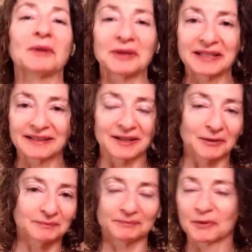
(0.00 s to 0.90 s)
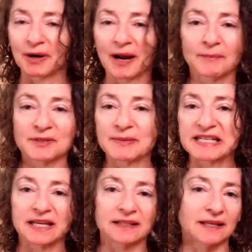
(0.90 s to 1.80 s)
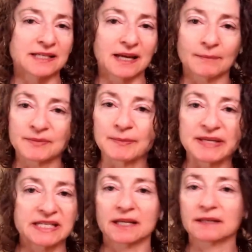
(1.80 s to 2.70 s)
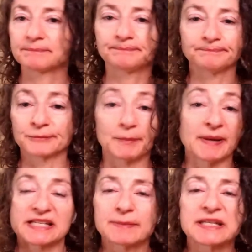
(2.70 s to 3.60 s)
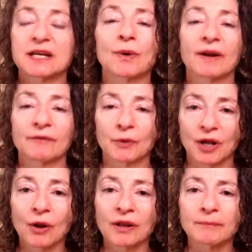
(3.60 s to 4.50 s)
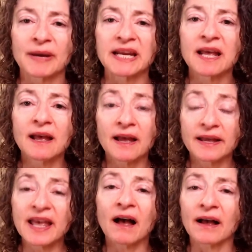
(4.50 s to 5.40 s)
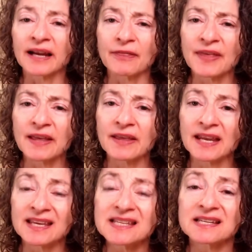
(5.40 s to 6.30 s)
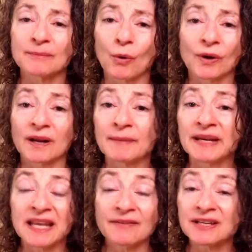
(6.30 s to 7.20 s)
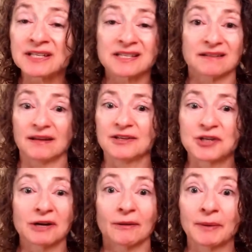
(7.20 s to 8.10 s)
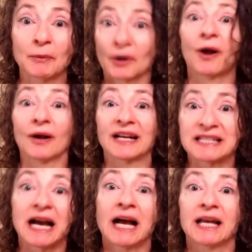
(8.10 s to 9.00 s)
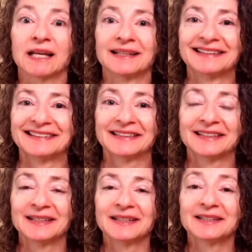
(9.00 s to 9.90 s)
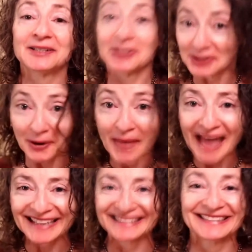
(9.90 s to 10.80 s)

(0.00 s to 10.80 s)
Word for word: outlook, more optimistic, less optimistic, more pessimistic, whatever you want to call it. But yeah, and I think it is important. I mean, even just in general, I mean, we're all going to die. Did you know that?